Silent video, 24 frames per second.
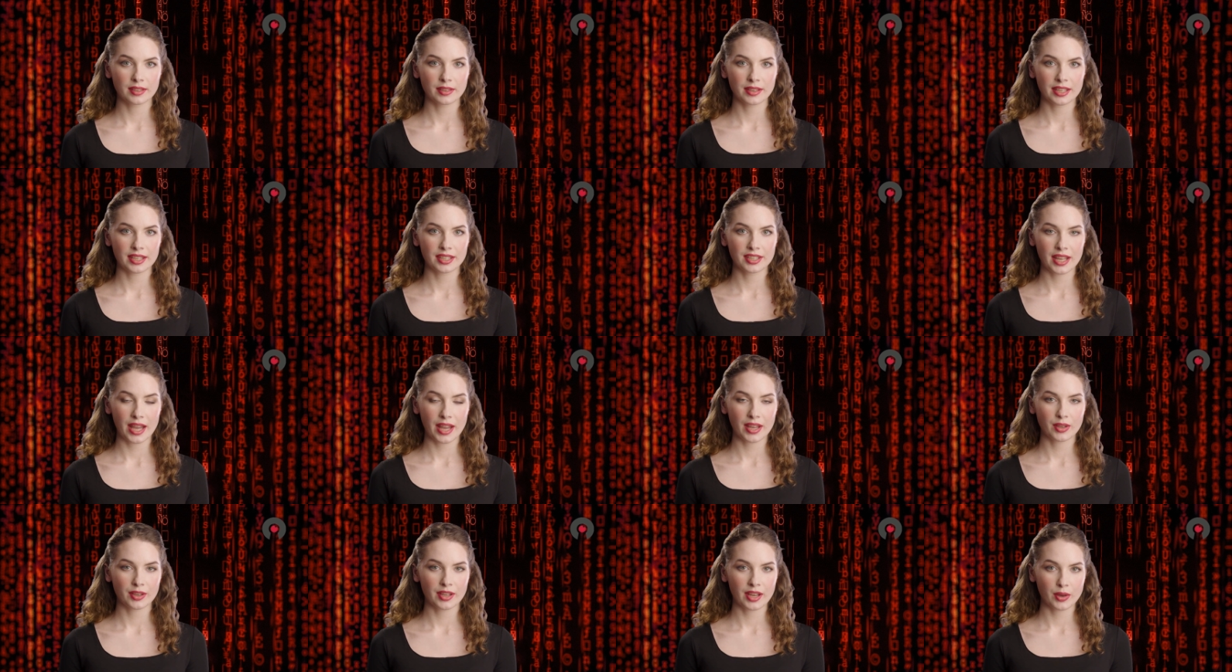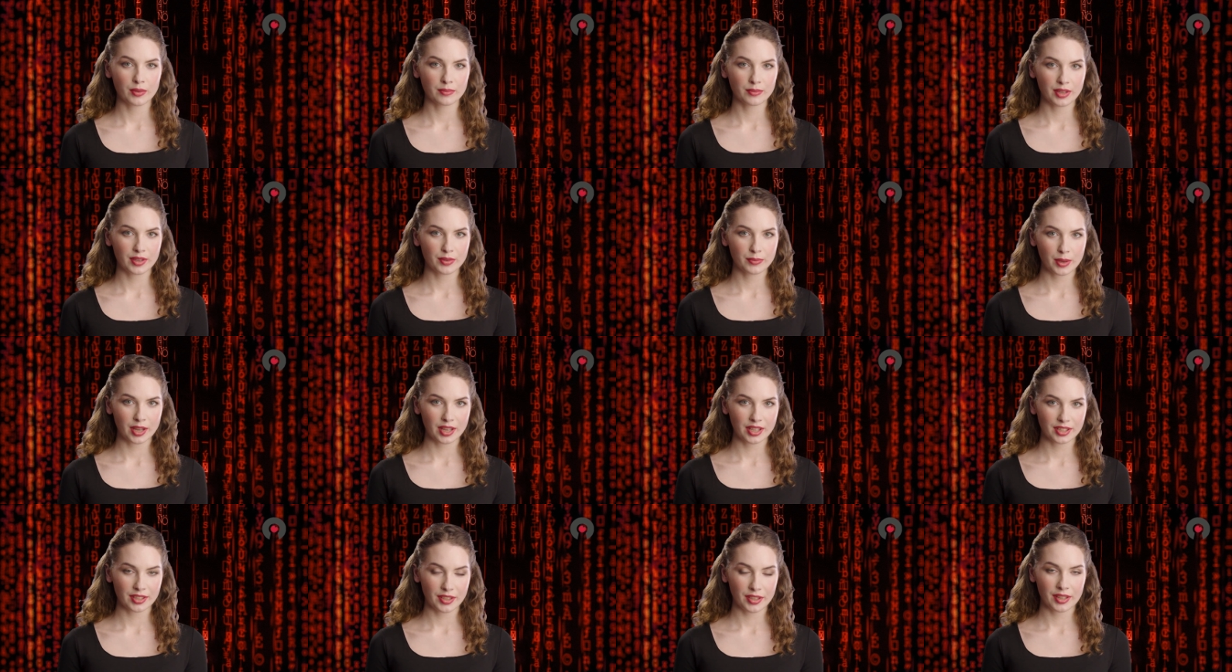to detect and
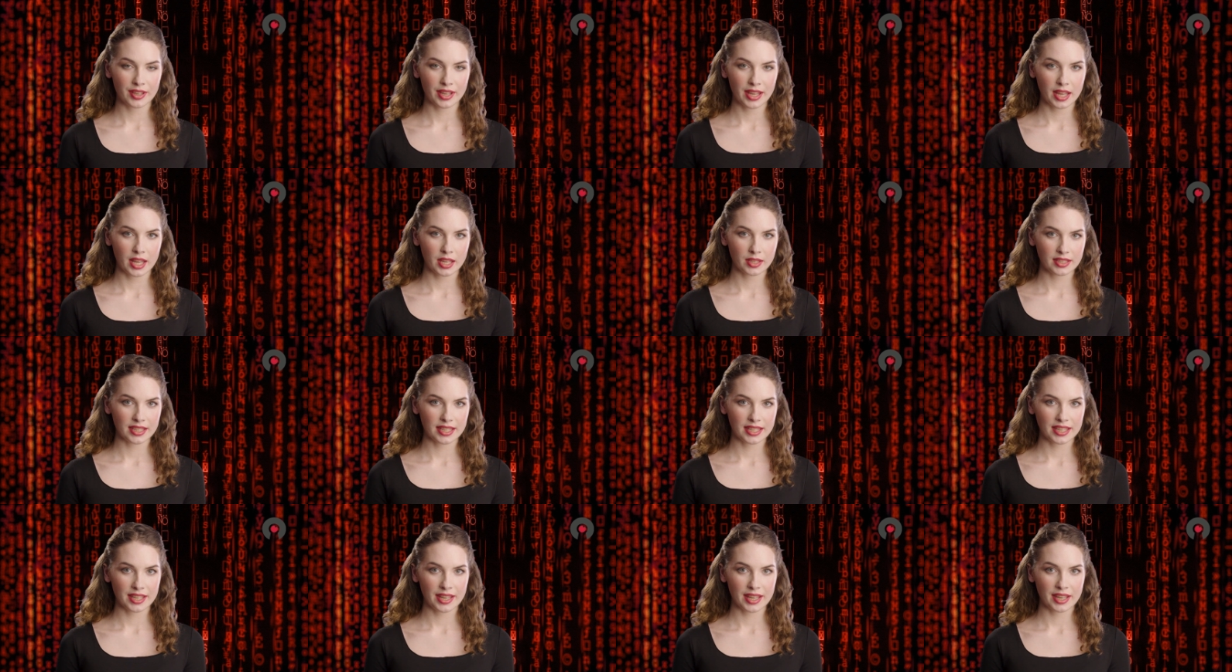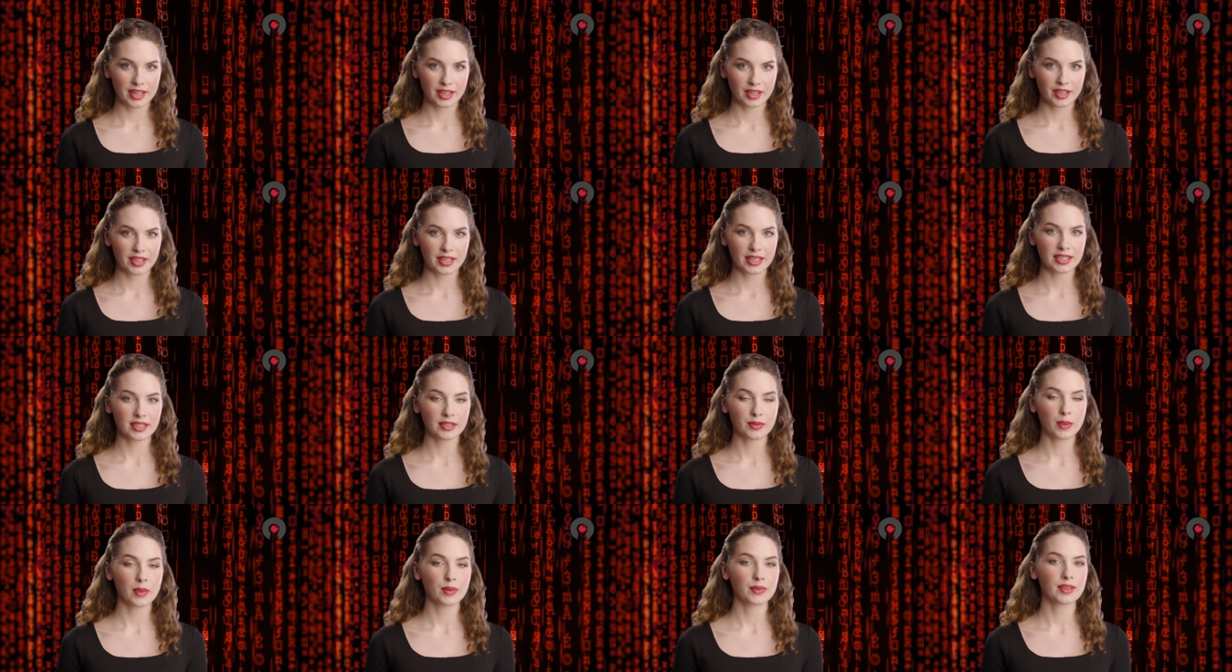respond to security
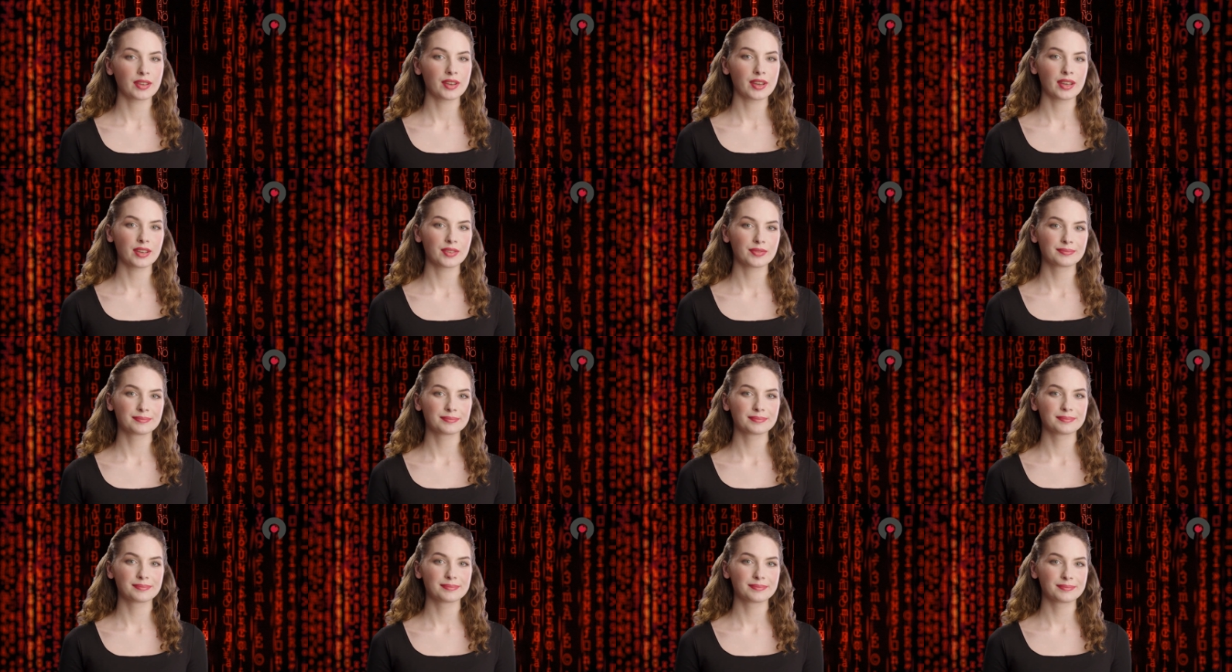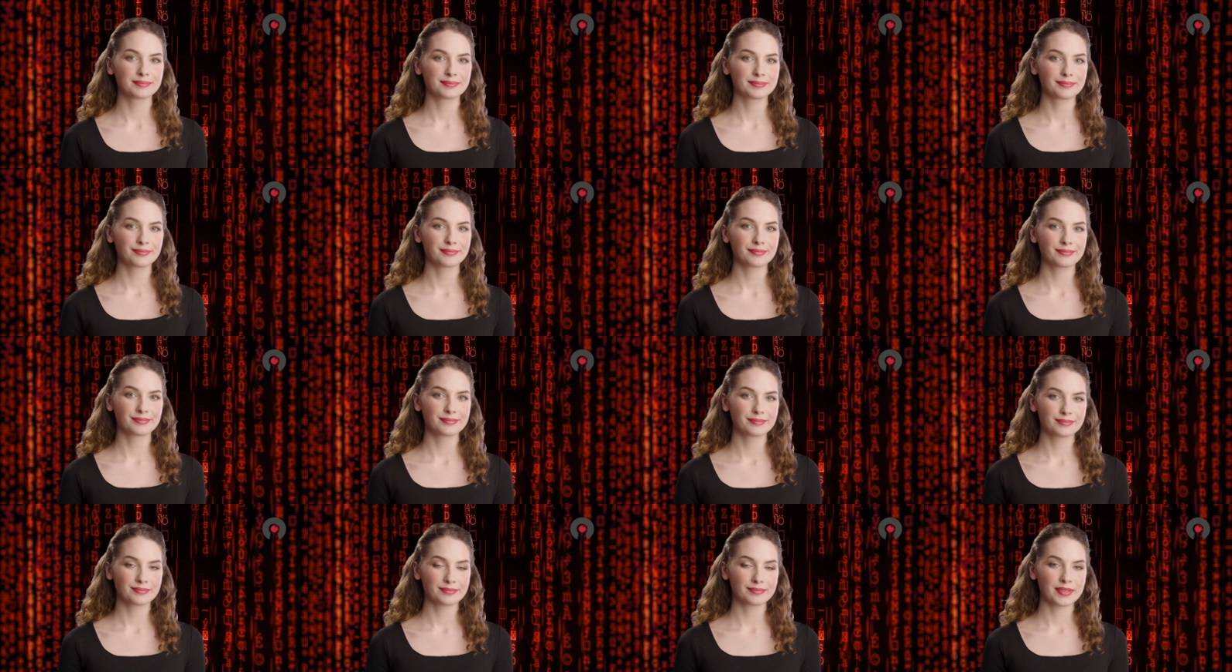incidents promptly,
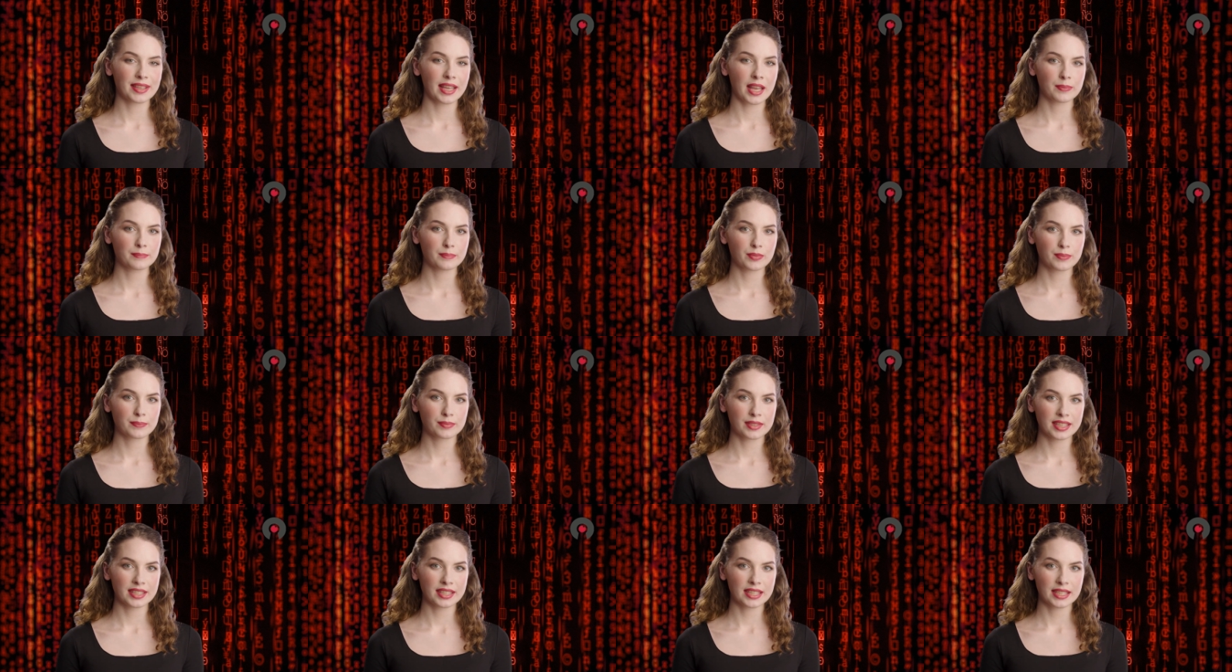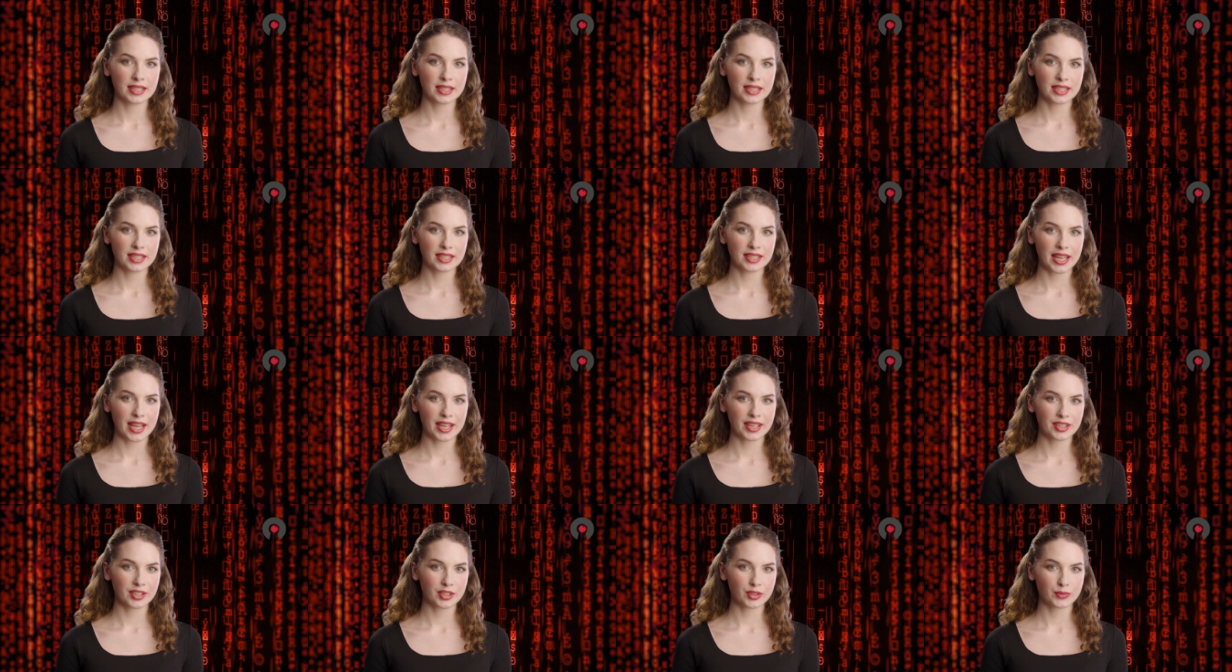implementing a
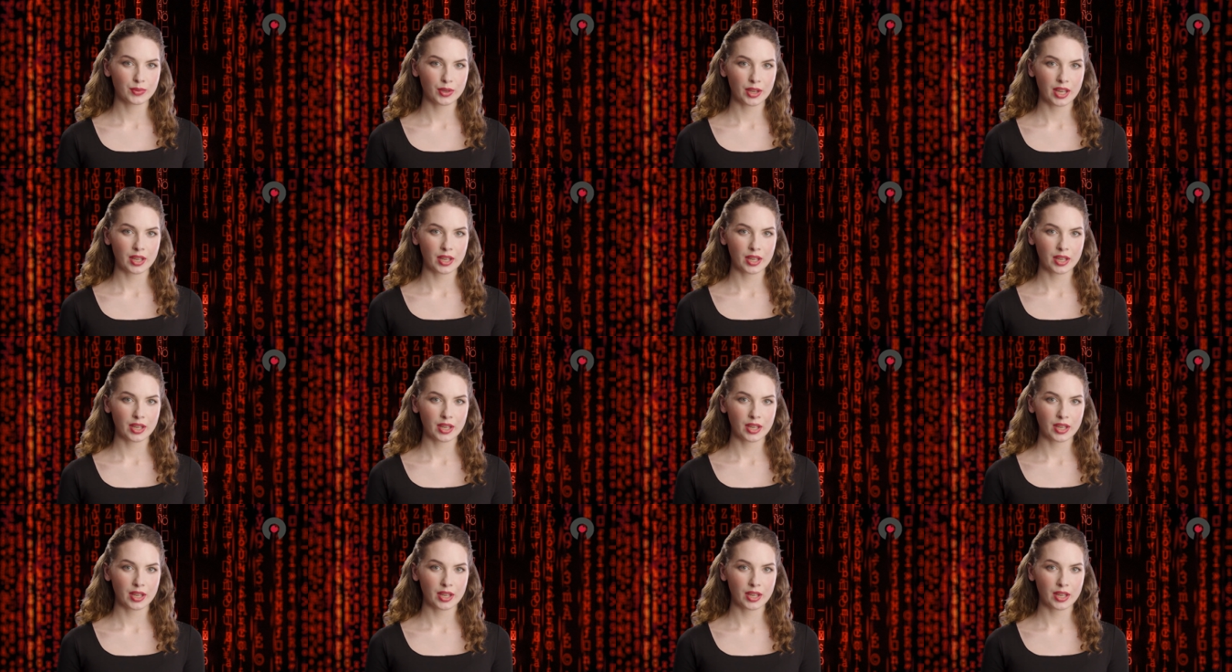disaster